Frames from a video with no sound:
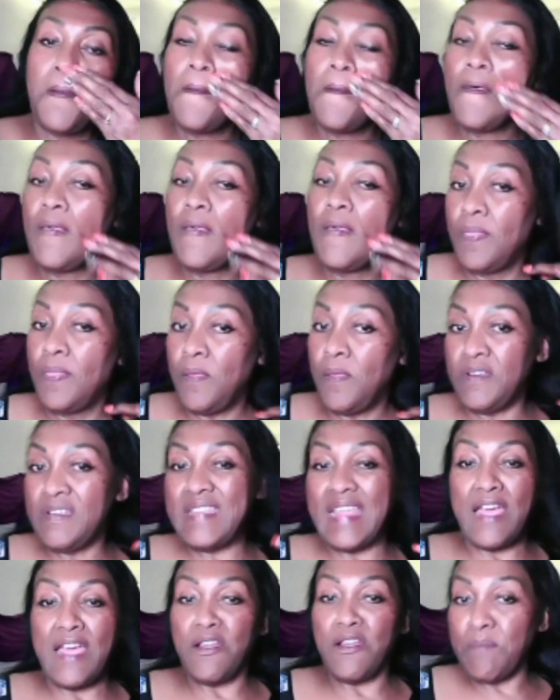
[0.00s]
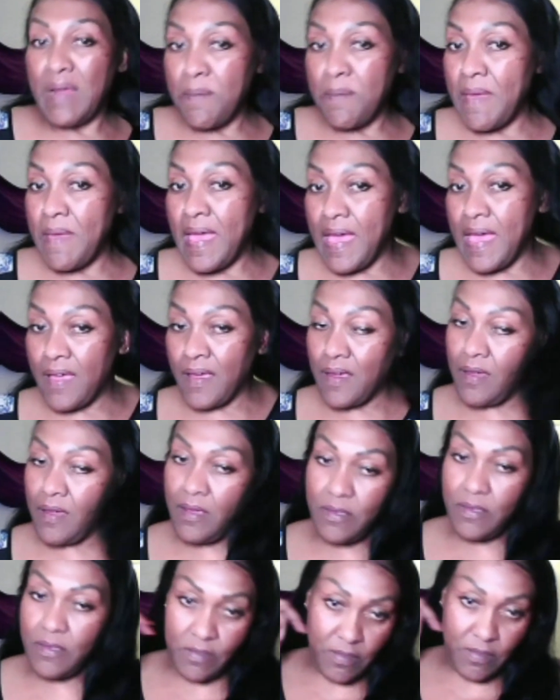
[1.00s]
or down my back,
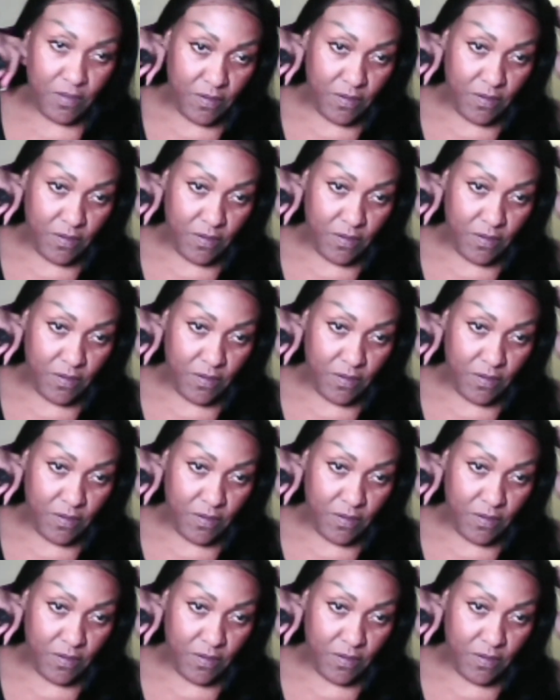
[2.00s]
so